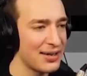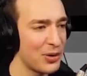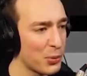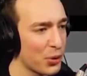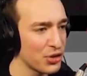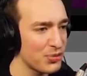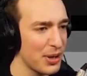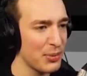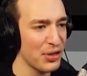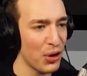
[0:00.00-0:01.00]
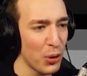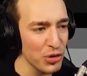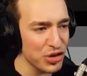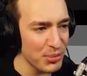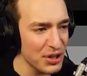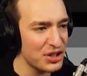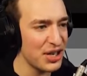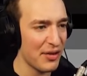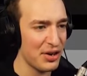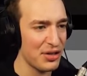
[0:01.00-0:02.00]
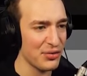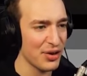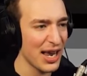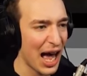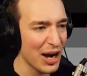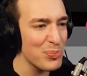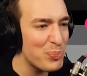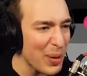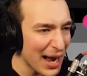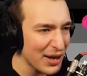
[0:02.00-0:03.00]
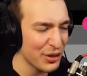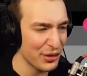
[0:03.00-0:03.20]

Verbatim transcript: it awards me with Ultimate Jerry 3 and Bank